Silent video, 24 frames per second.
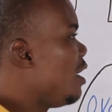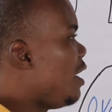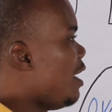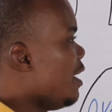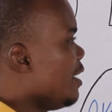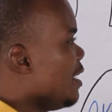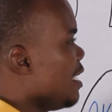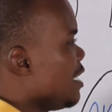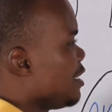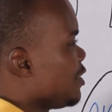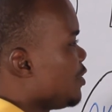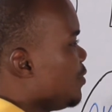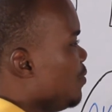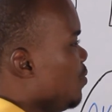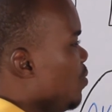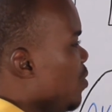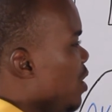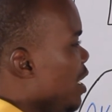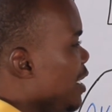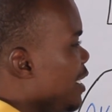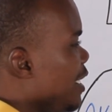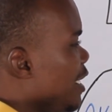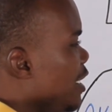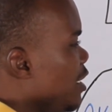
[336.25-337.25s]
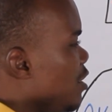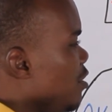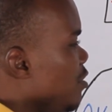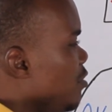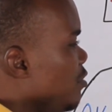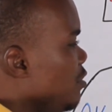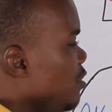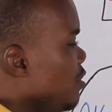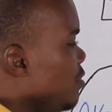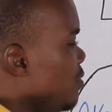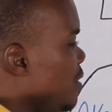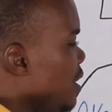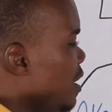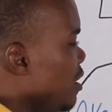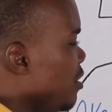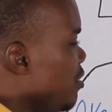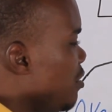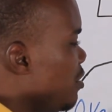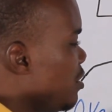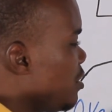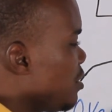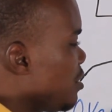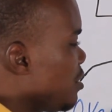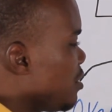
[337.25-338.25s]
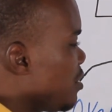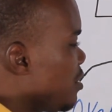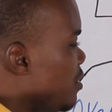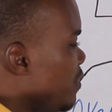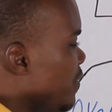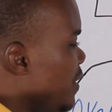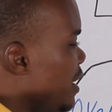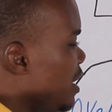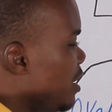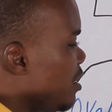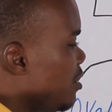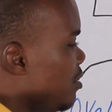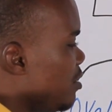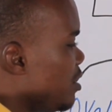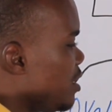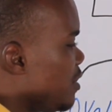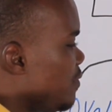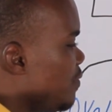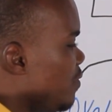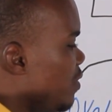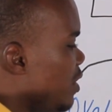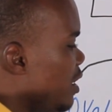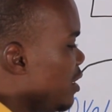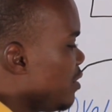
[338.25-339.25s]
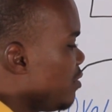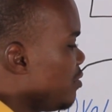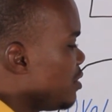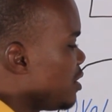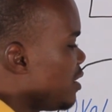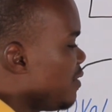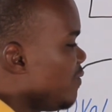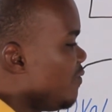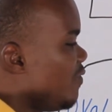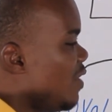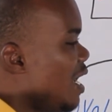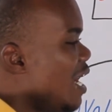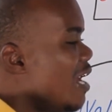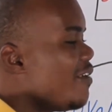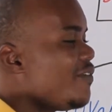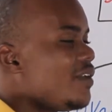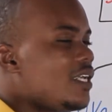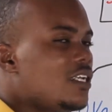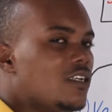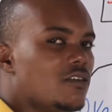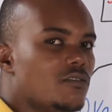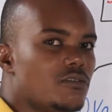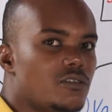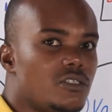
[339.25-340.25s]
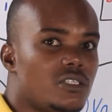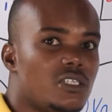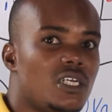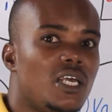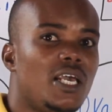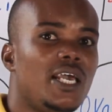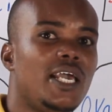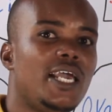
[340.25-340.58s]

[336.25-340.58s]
it has 1 angle, 2 angles, 3 angles, 4 angles, and 5 angles.